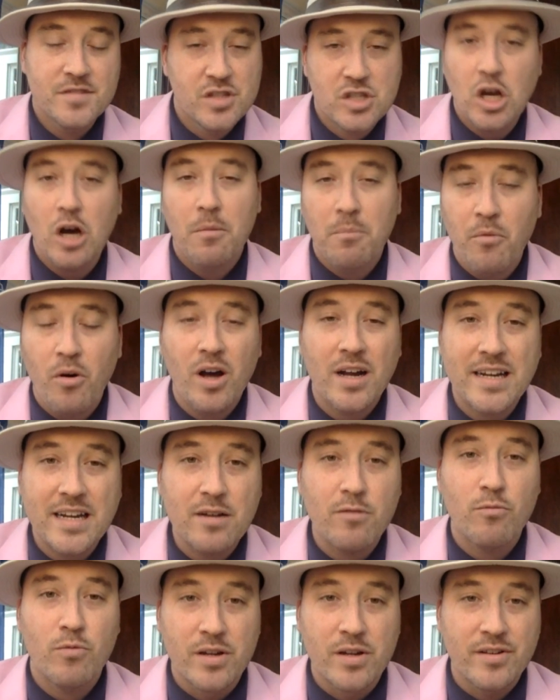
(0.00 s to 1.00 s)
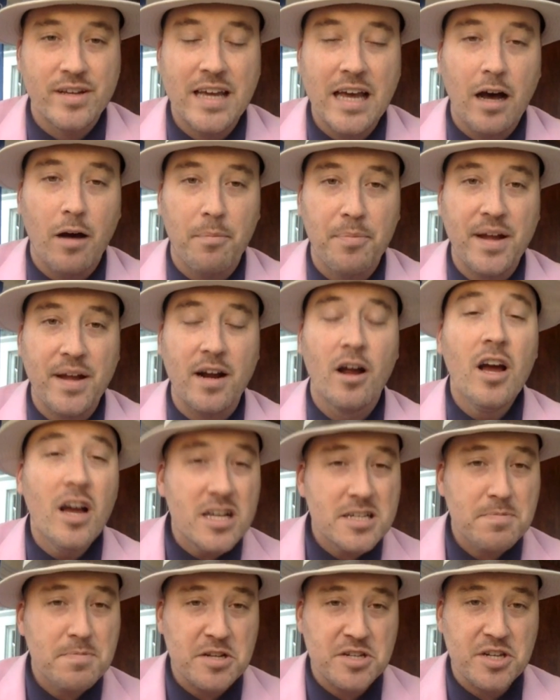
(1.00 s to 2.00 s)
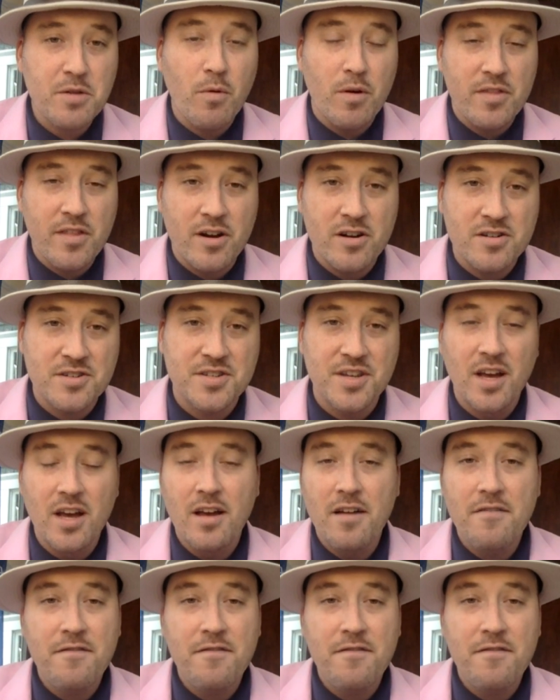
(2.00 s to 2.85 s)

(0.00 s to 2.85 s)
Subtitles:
Dumb luck can really help there, especially when there's